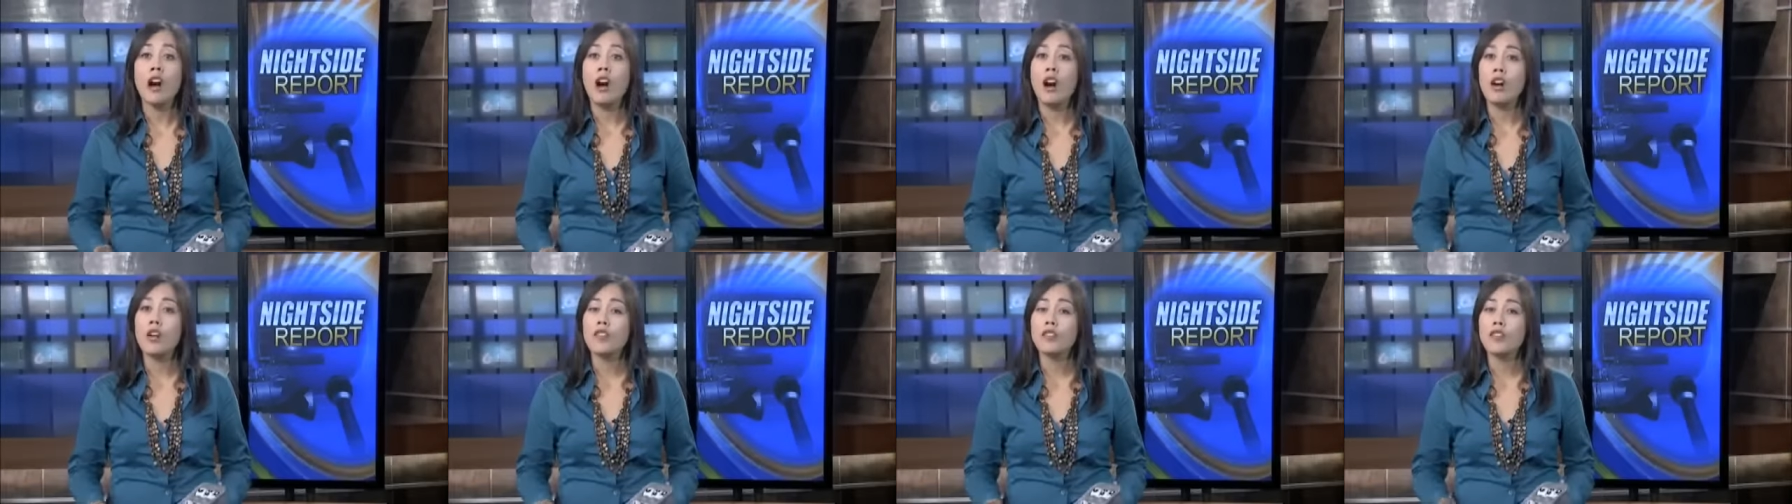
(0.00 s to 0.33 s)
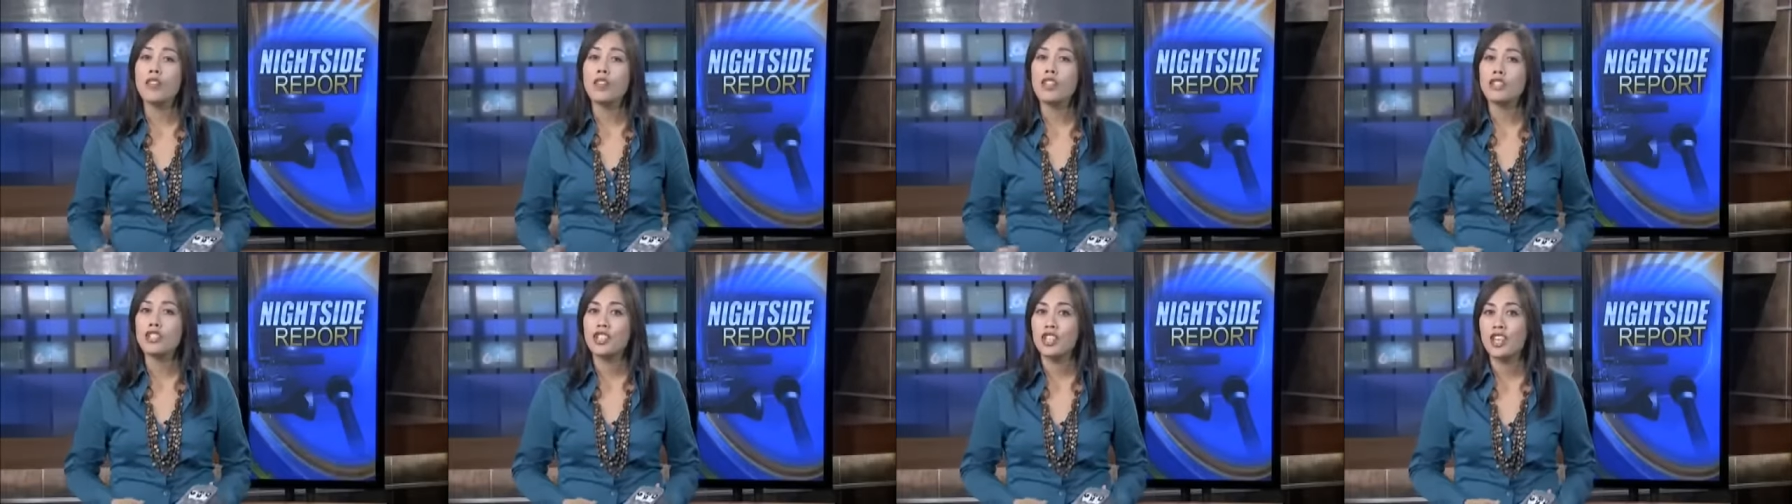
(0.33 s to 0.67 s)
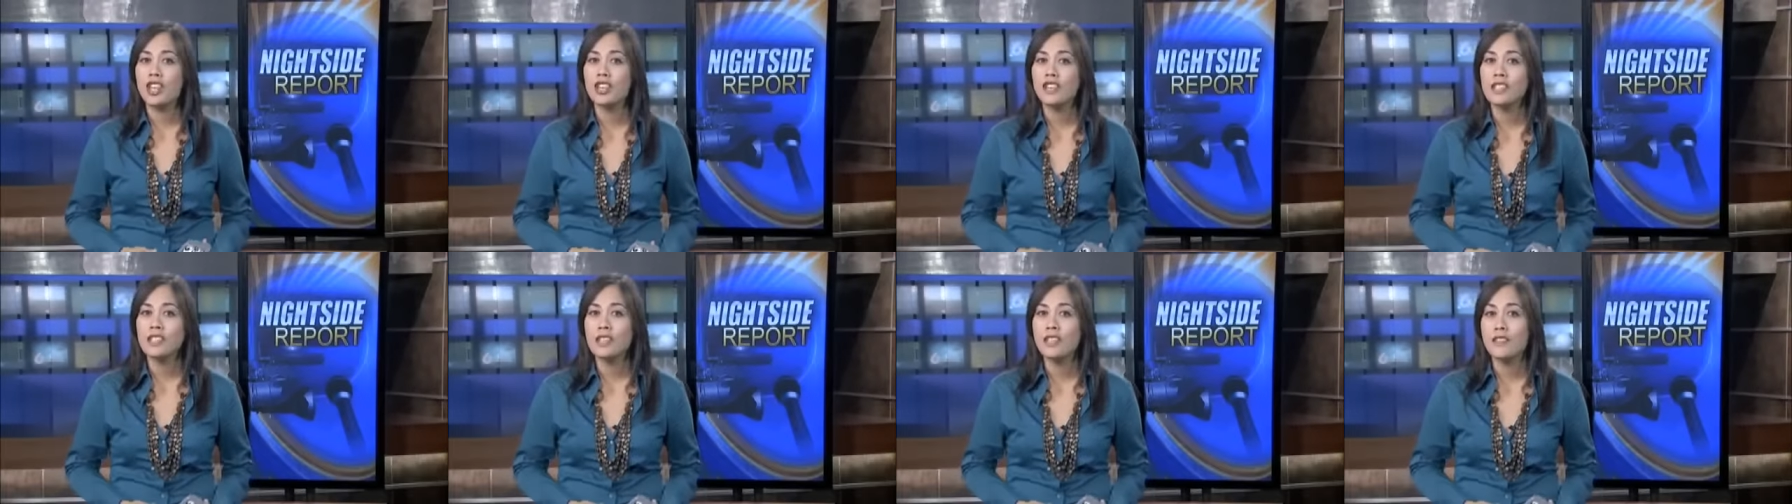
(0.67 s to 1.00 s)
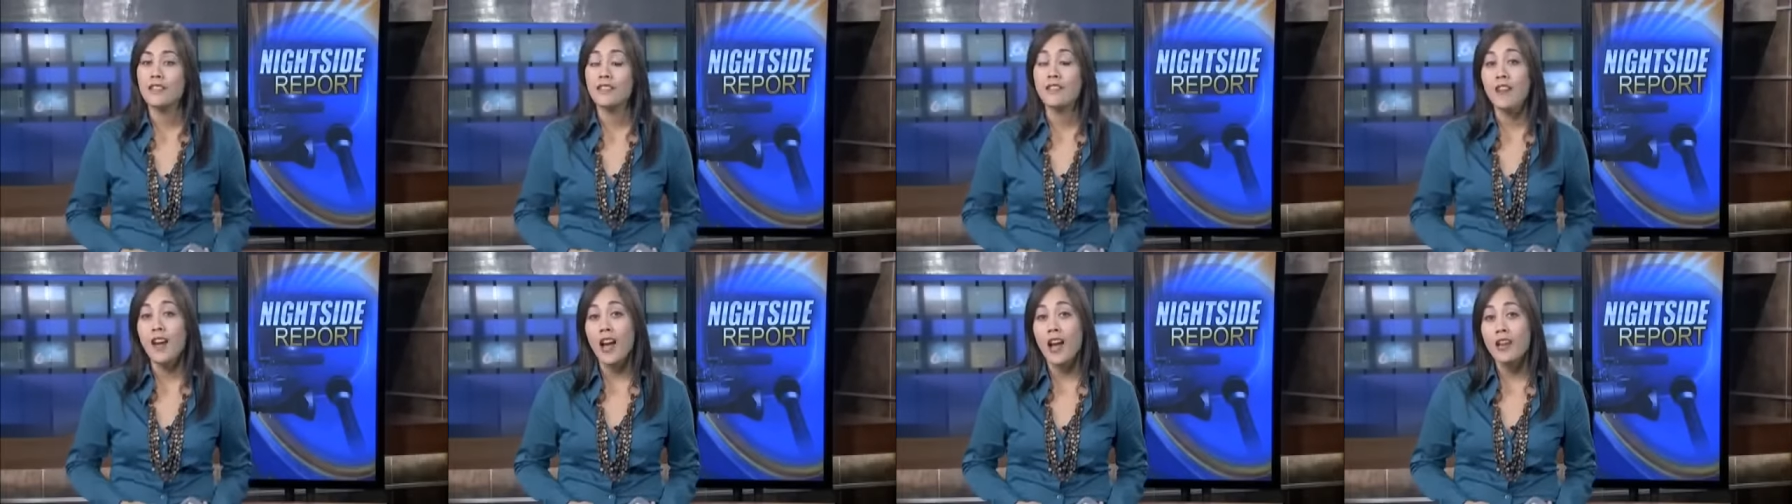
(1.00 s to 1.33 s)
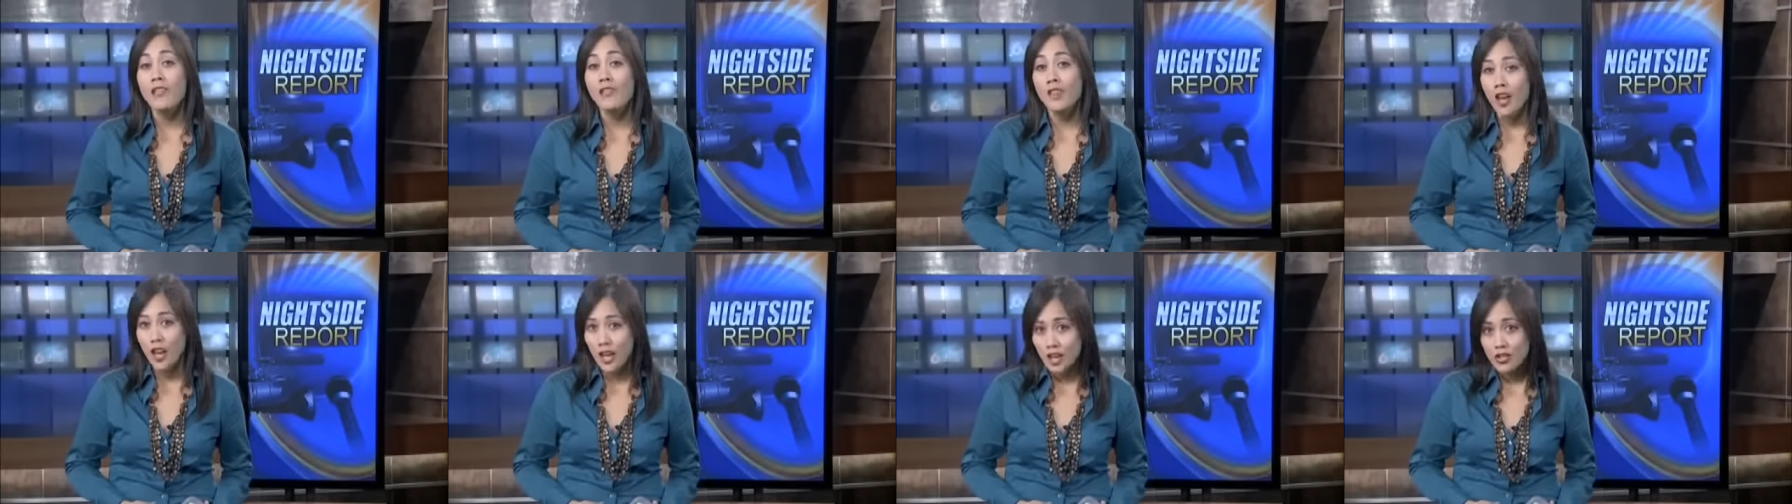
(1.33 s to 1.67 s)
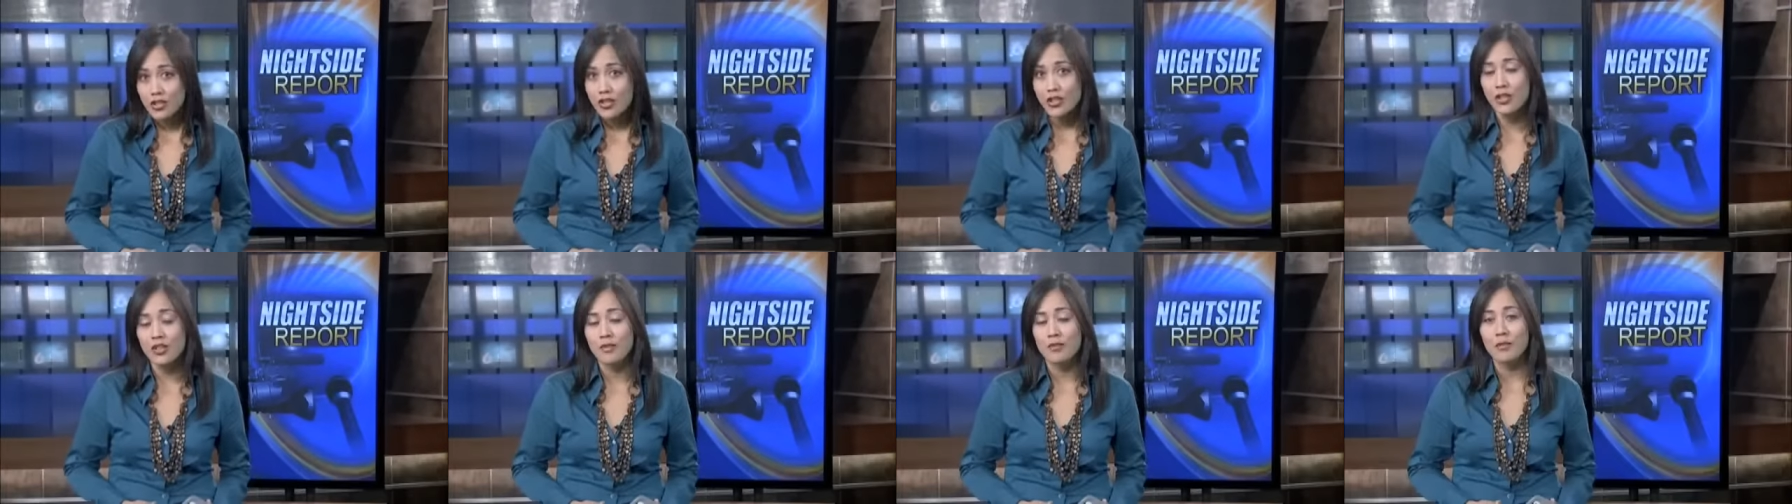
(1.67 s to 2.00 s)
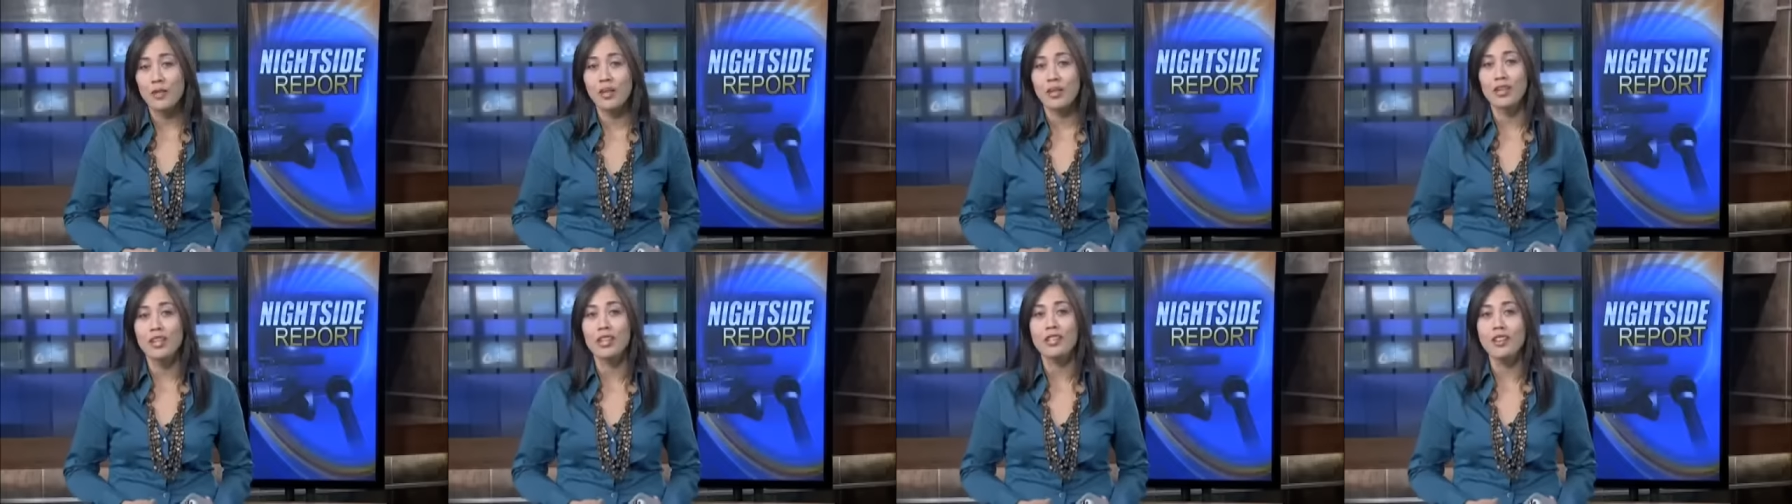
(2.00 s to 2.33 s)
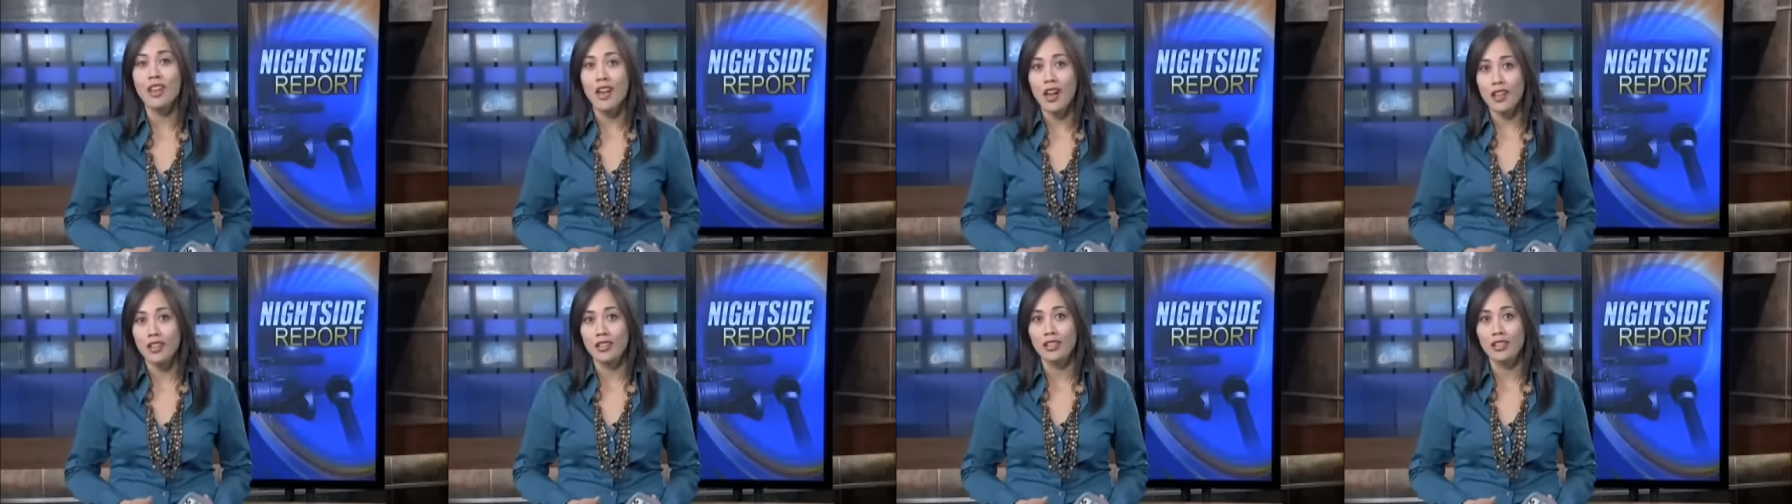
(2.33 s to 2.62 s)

all for the chance at $500 million.